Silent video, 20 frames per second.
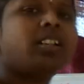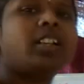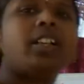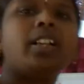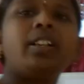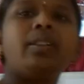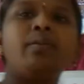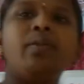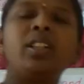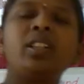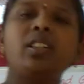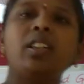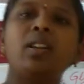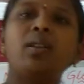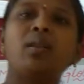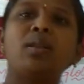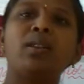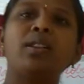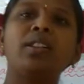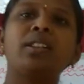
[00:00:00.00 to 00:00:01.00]
Grid means I
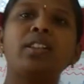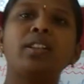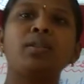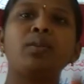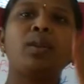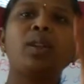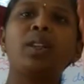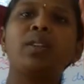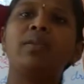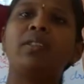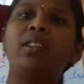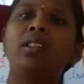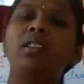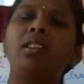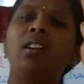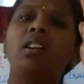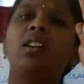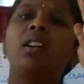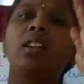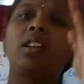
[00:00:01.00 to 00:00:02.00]
already said no, it will
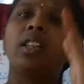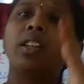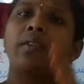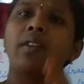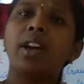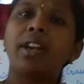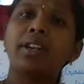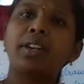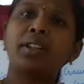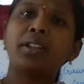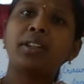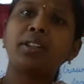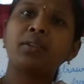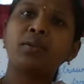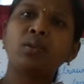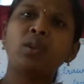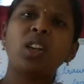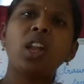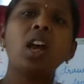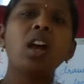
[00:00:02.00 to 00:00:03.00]
divide it
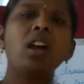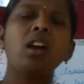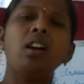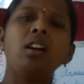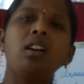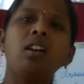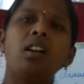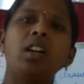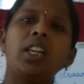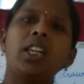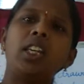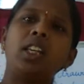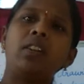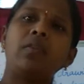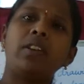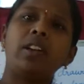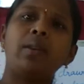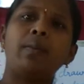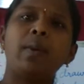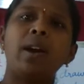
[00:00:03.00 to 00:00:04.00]
into the
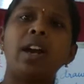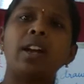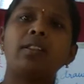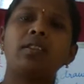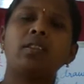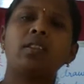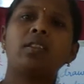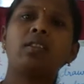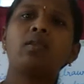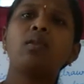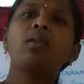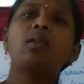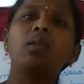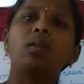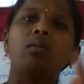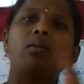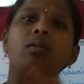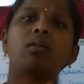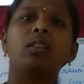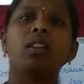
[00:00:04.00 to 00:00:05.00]
equal parts. So
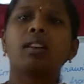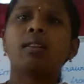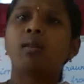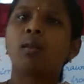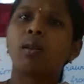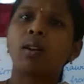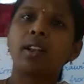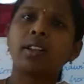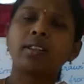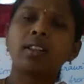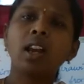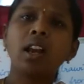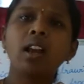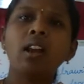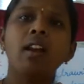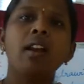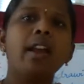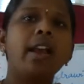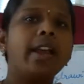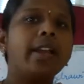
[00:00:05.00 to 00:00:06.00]
those are called as a
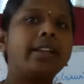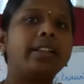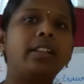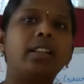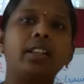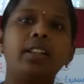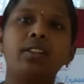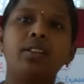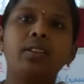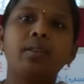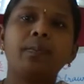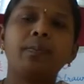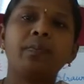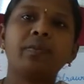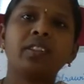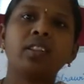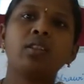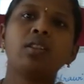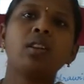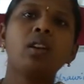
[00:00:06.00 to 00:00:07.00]
grids.
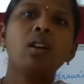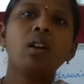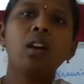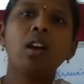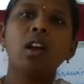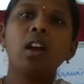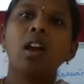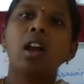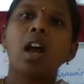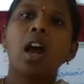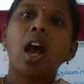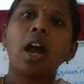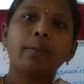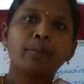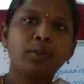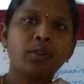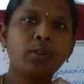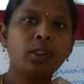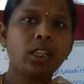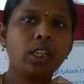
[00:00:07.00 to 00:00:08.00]
So
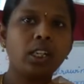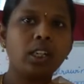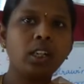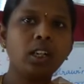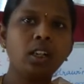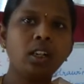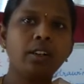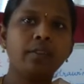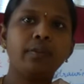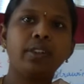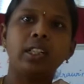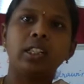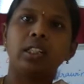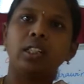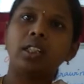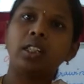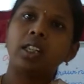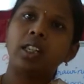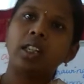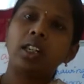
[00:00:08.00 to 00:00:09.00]
up to here we
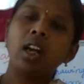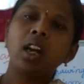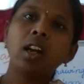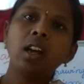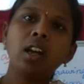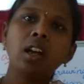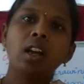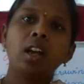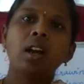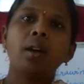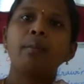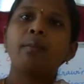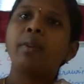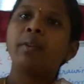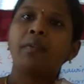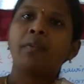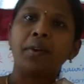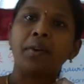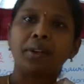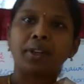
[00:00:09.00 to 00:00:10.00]
learn in a
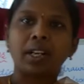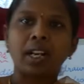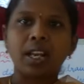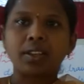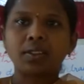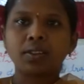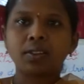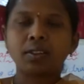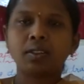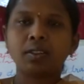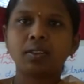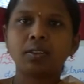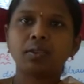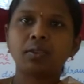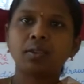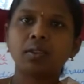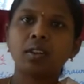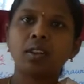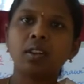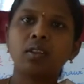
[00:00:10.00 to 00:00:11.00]
before class.
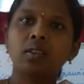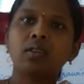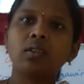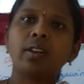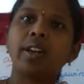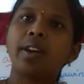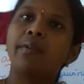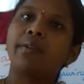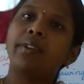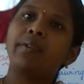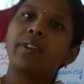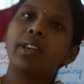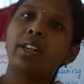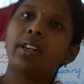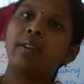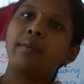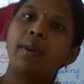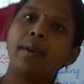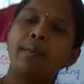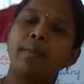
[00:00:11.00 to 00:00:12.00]
So everyone
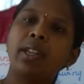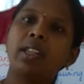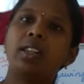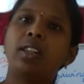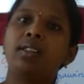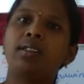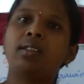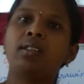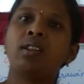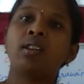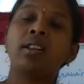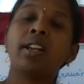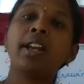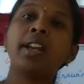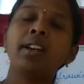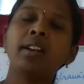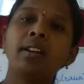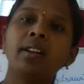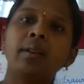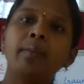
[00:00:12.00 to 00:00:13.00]
remember this, children?